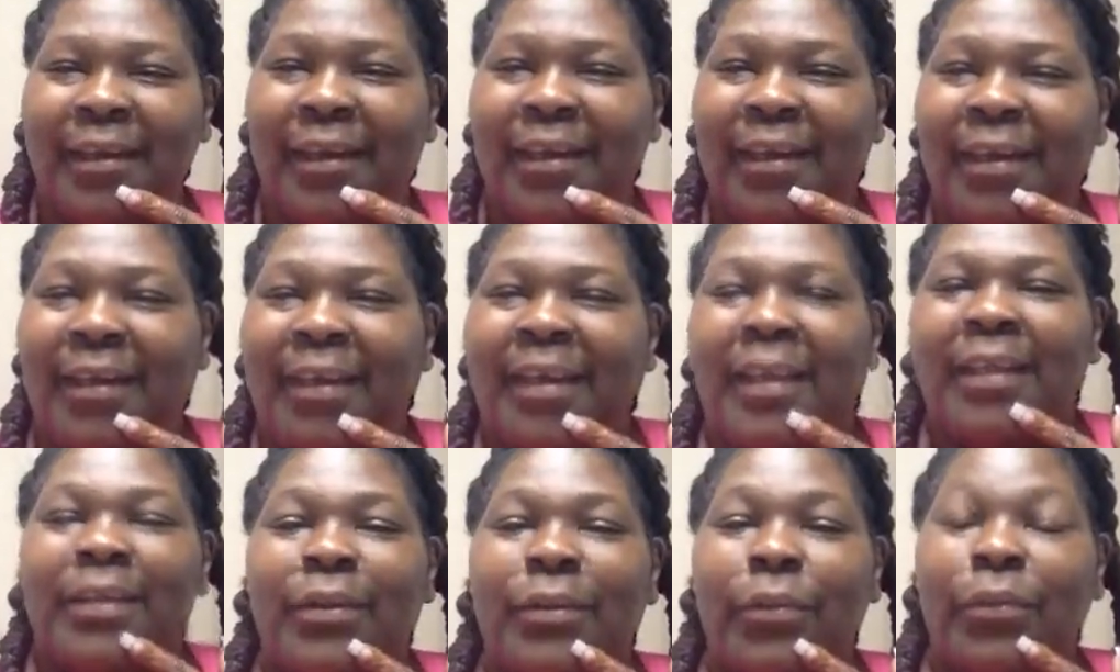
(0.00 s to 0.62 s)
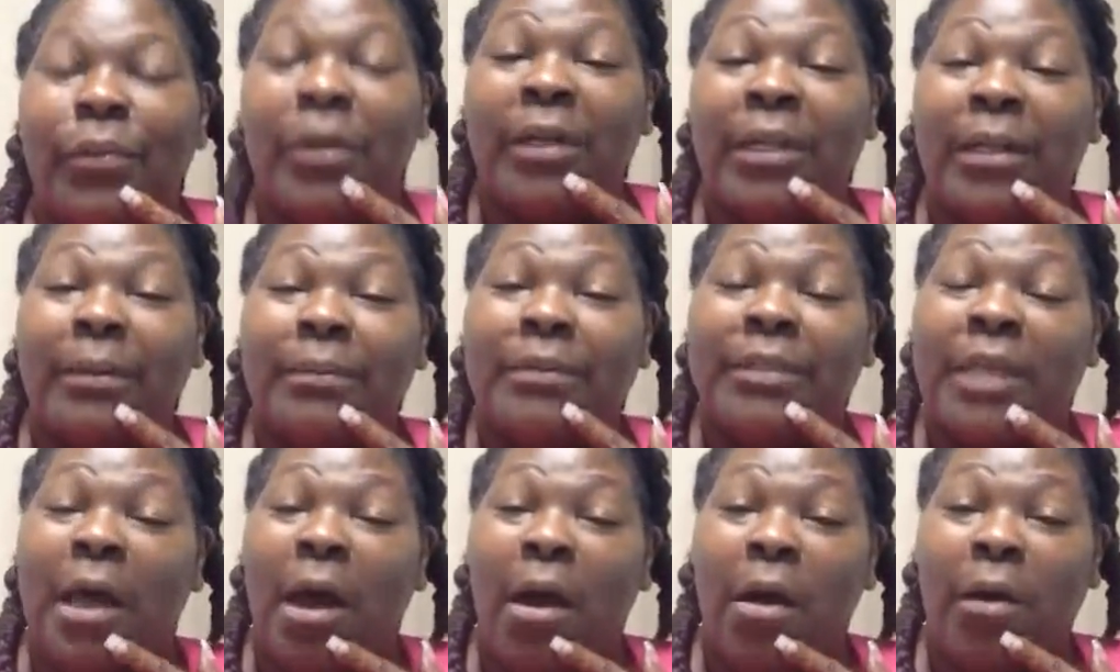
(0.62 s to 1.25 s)
And what
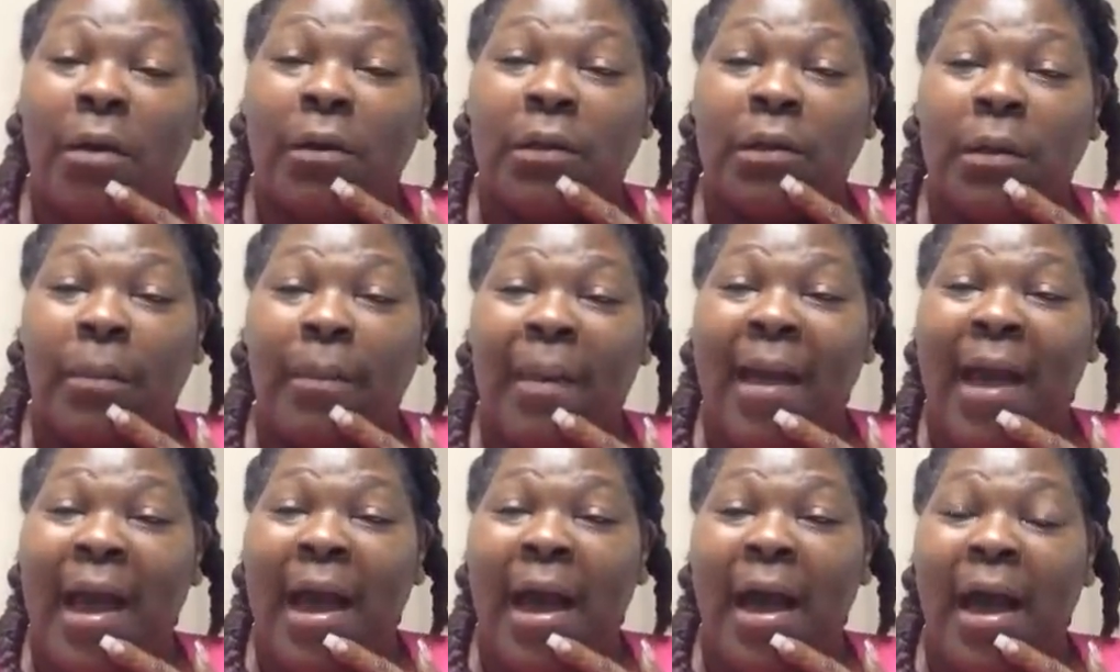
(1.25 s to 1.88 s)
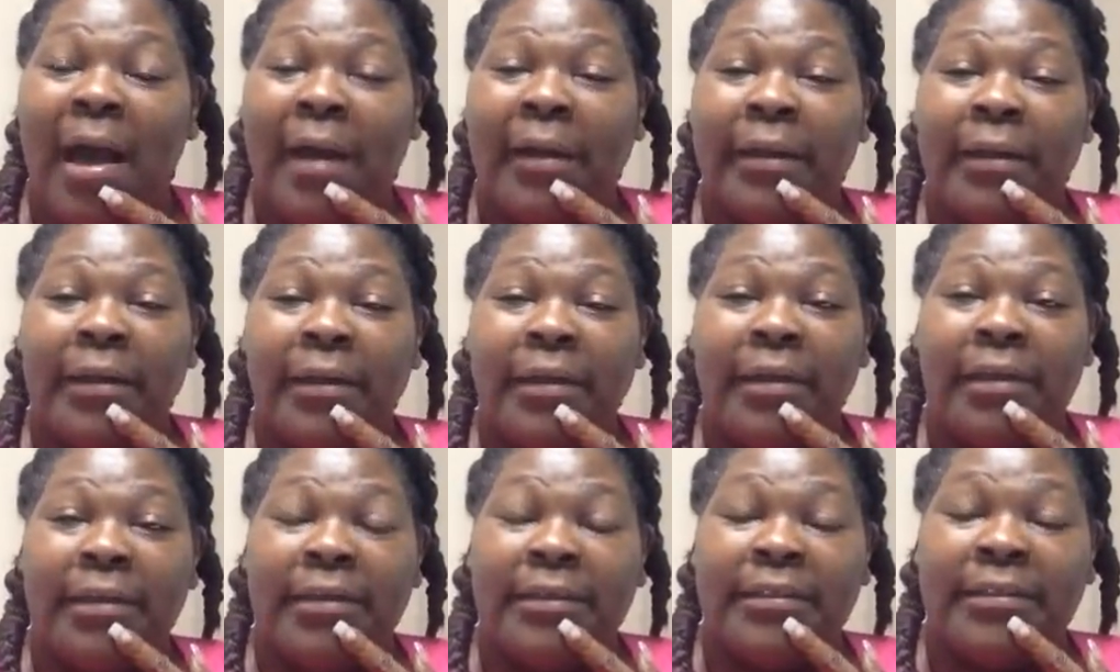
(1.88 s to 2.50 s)
I'm talking about
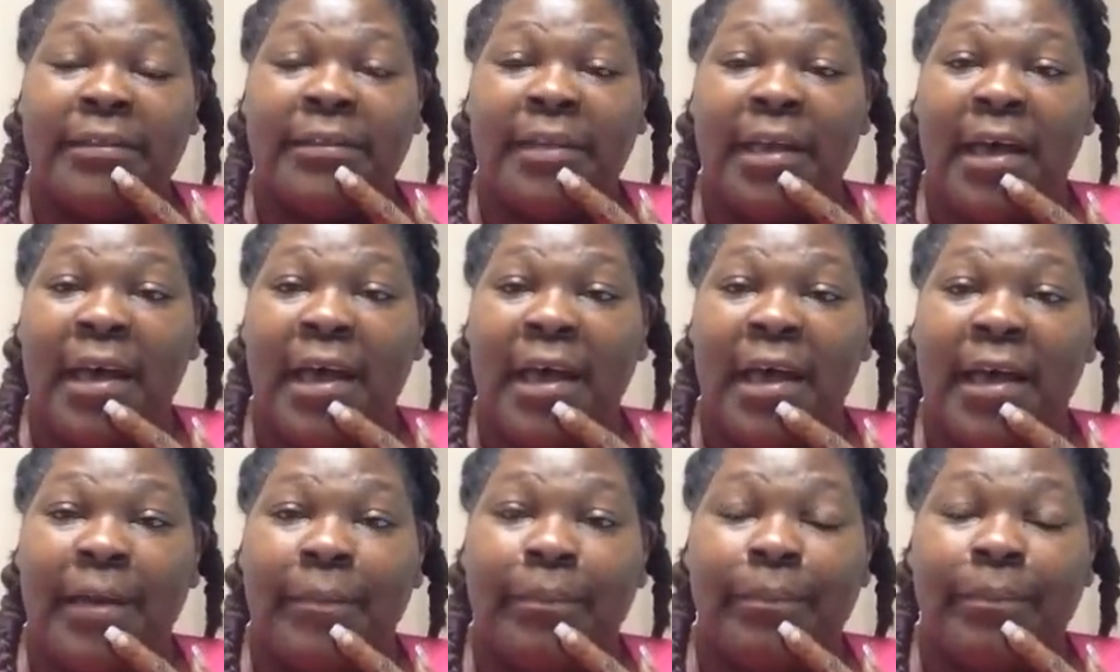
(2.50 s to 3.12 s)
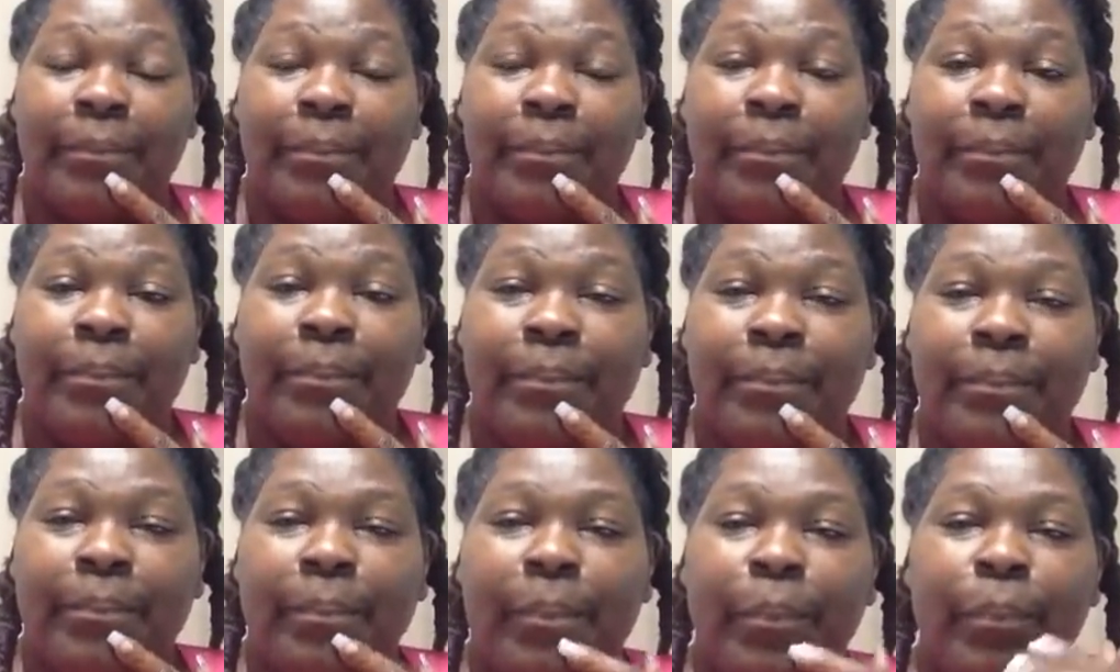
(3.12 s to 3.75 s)
is
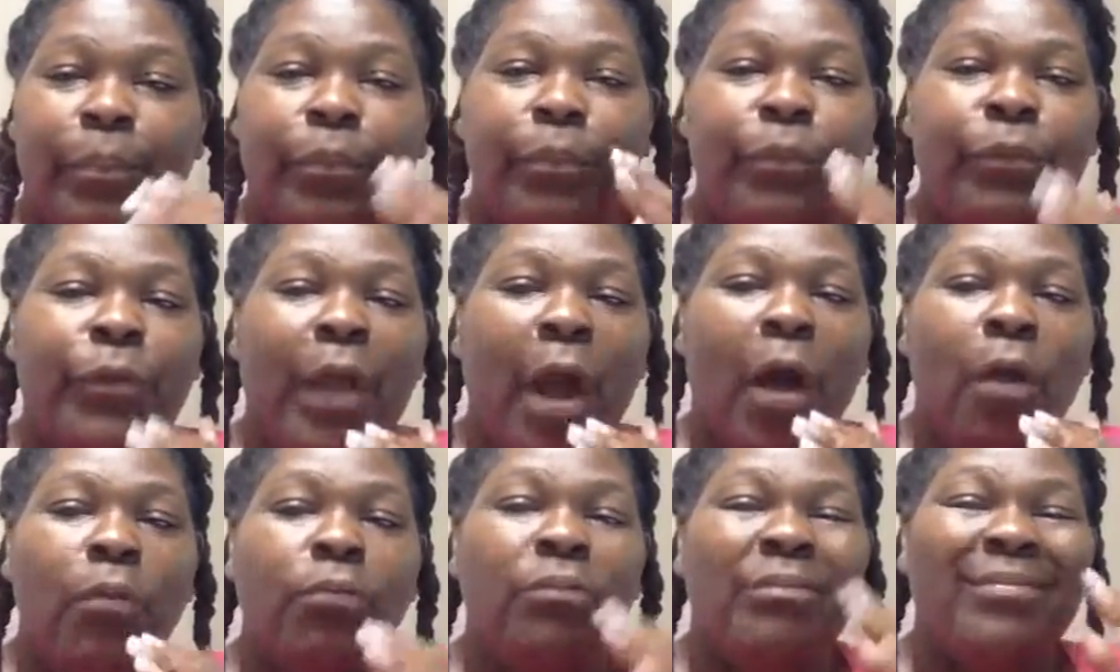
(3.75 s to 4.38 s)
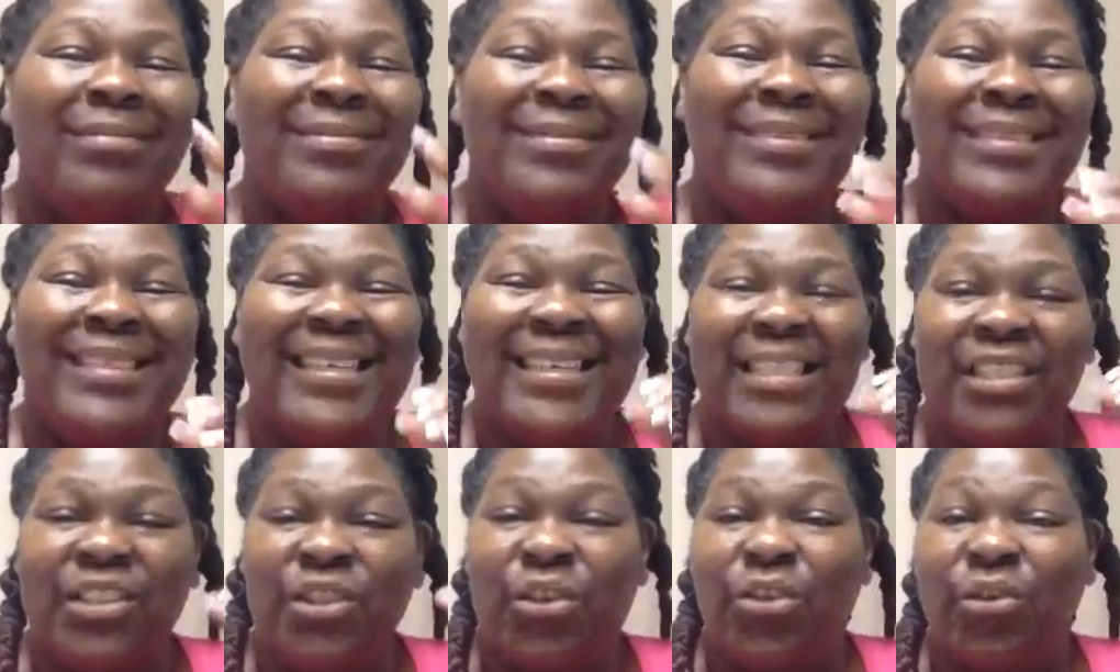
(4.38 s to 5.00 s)
don't
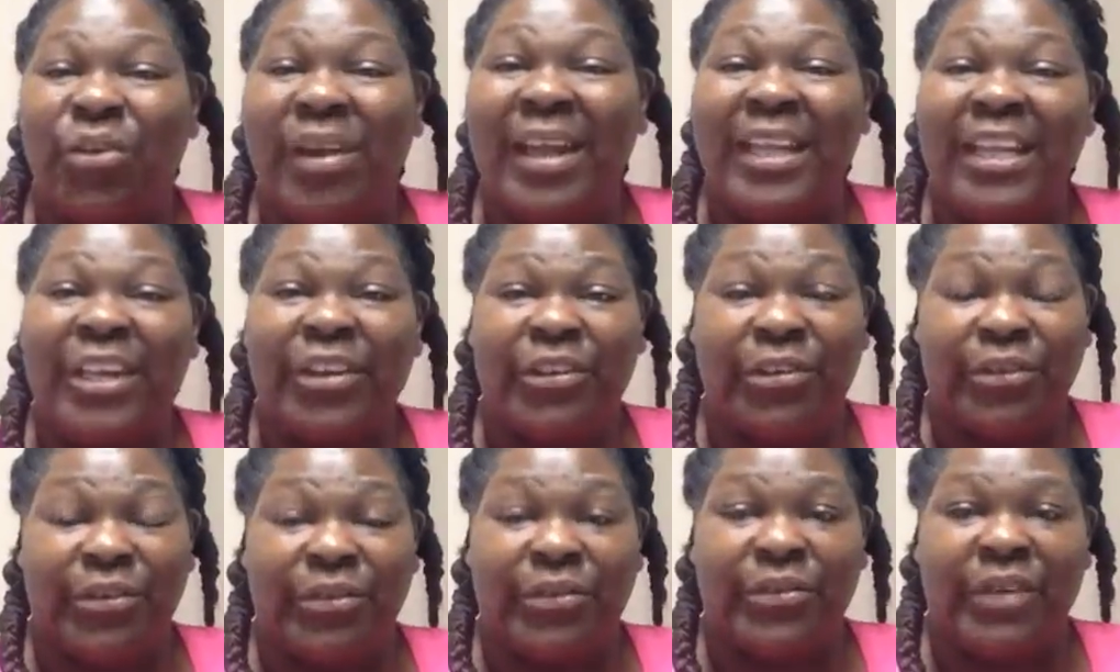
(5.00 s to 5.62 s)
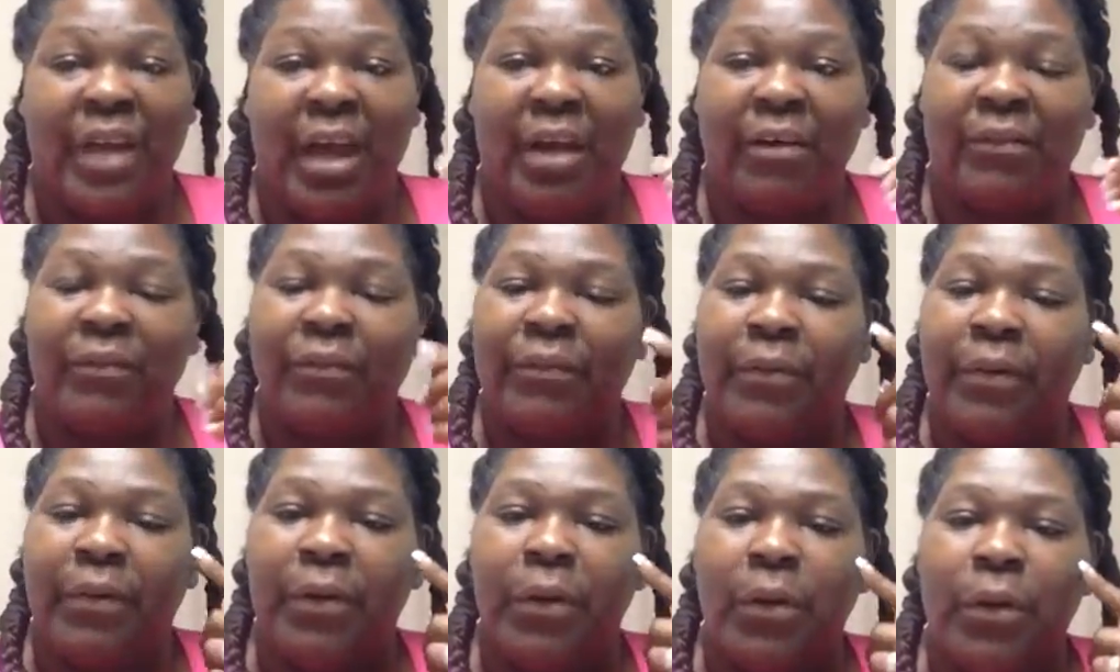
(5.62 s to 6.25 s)
discredit
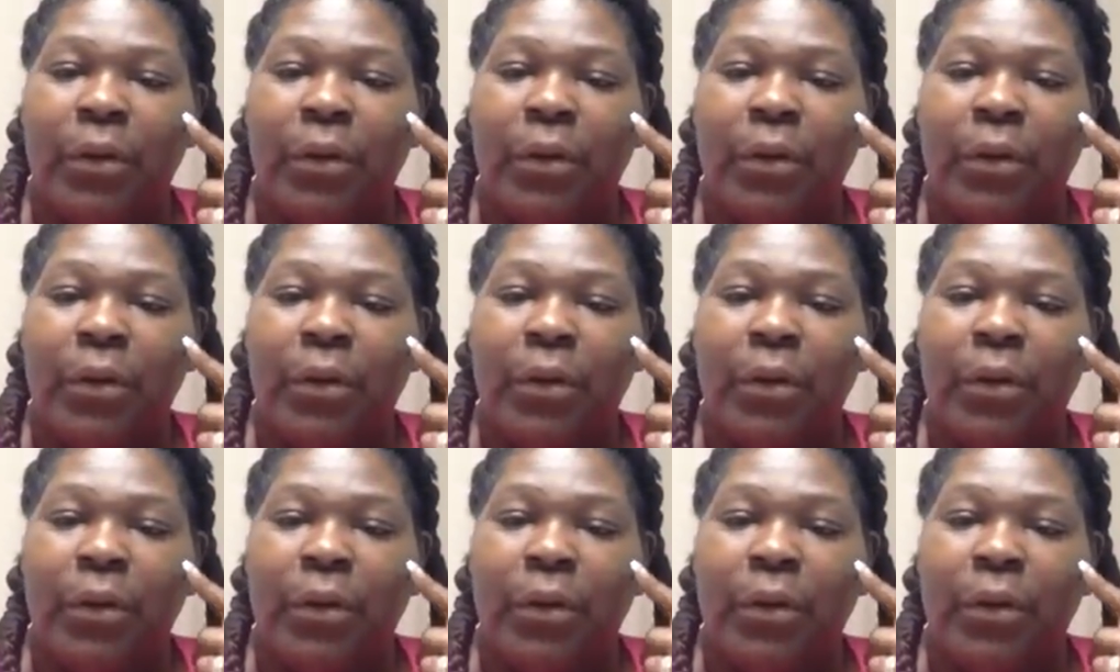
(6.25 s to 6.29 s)
yourself.